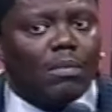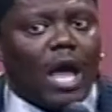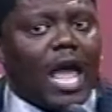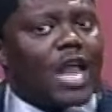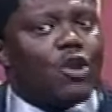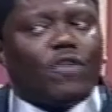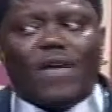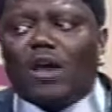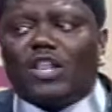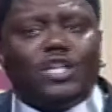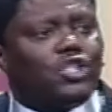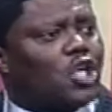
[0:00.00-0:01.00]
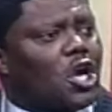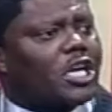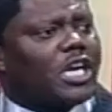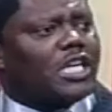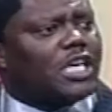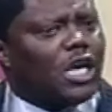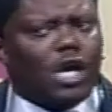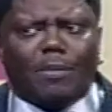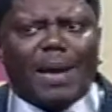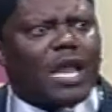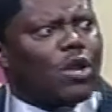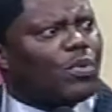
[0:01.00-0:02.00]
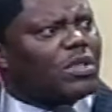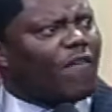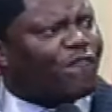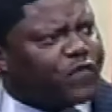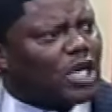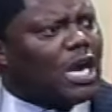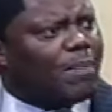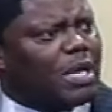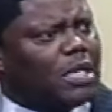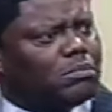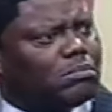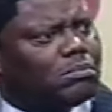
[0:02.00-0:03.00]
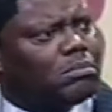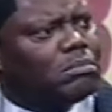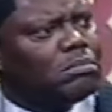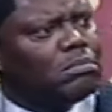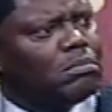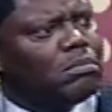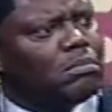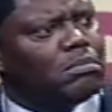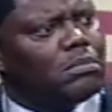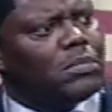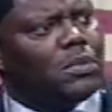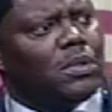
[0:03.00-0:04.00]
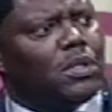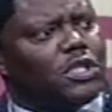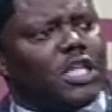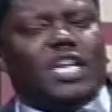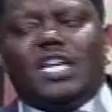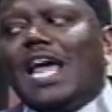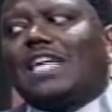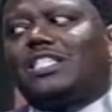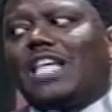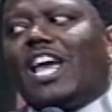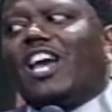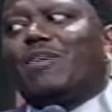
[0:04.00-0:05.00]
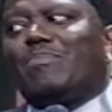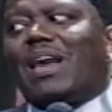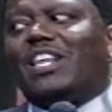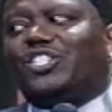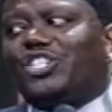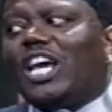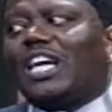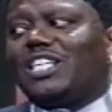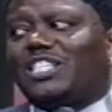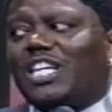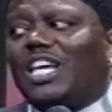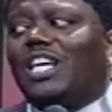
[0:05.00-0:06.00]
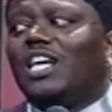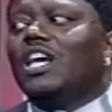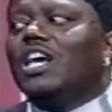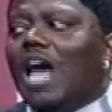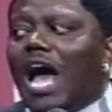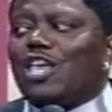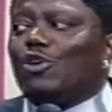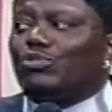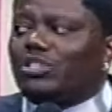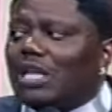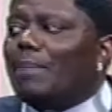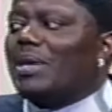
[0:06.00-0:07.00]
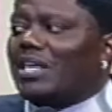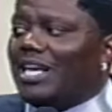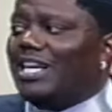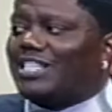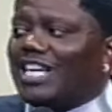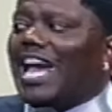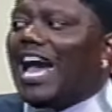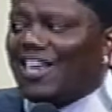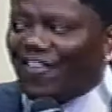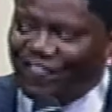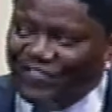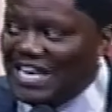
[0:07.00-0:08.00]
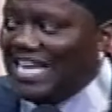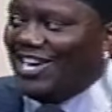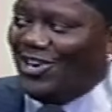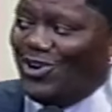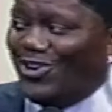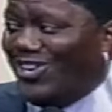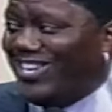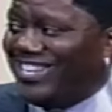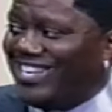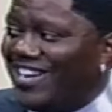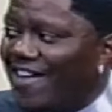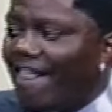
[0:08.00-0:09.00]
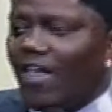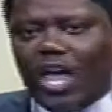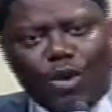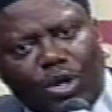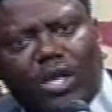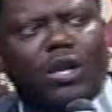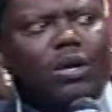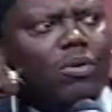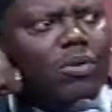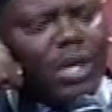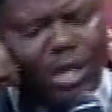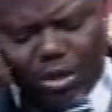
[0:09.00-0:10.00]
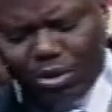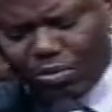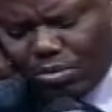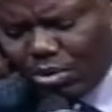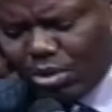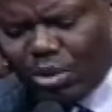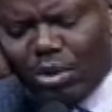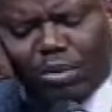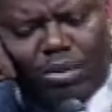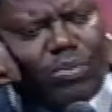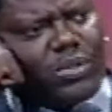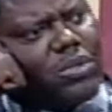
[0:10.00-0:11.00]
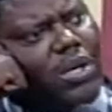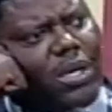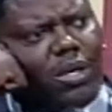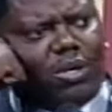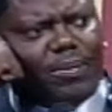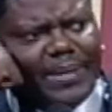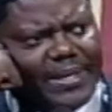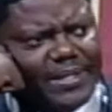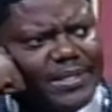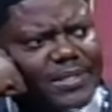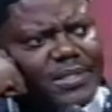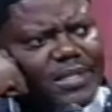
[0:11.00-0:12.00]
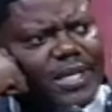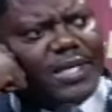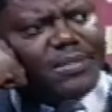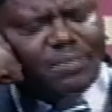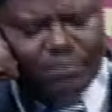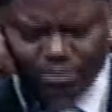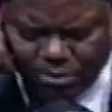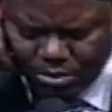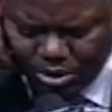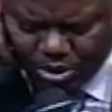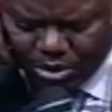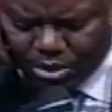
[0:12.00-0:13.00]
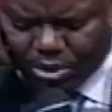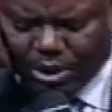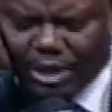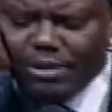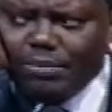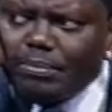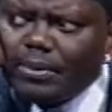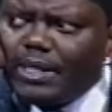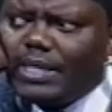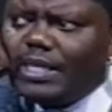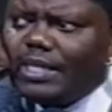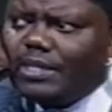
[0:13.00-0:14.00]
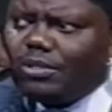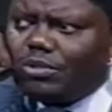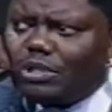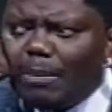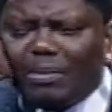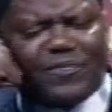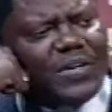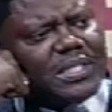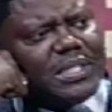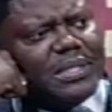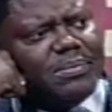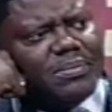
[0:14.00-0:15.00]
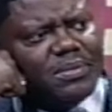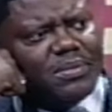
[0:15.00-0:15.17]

I ain't know about eating turkey or gum. I know what the fuck I'm eating. Then the next day, everybody check and see how your stomach is, see how you feel. Hey, well, hello. What's going on, man? Nothing. Man, your stomach fucked up?